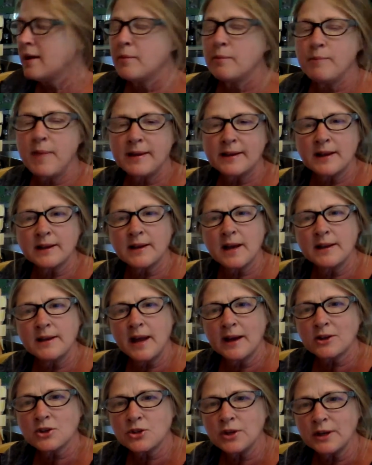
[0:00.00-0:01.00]
make a
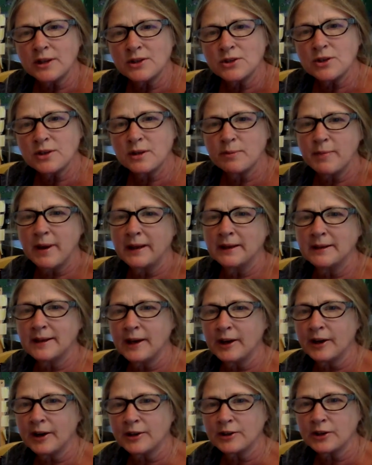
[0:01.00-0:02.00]
connection to the main
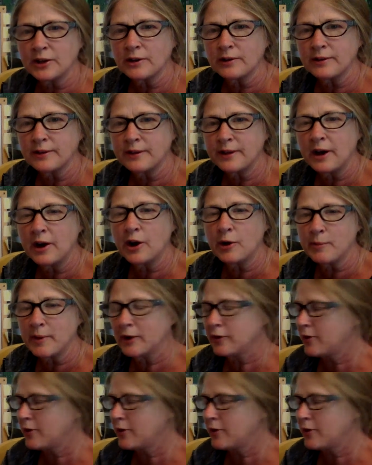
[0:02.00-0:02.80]
character, the hermit